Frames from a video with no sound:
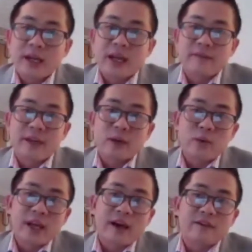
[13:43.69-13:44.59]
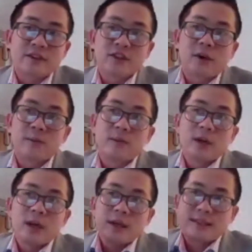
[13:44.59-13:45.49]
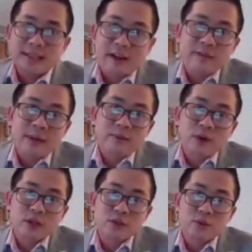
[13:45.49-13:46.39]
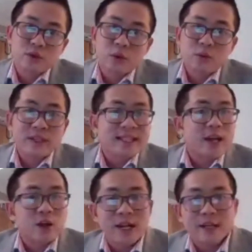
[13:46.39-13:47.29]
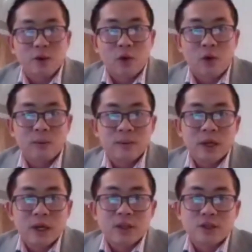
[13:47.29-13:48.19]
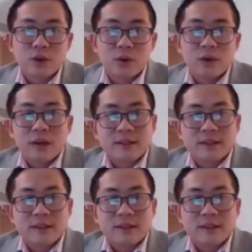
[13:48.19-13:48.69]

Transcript: And then we have some staff members who don't recycle at home. So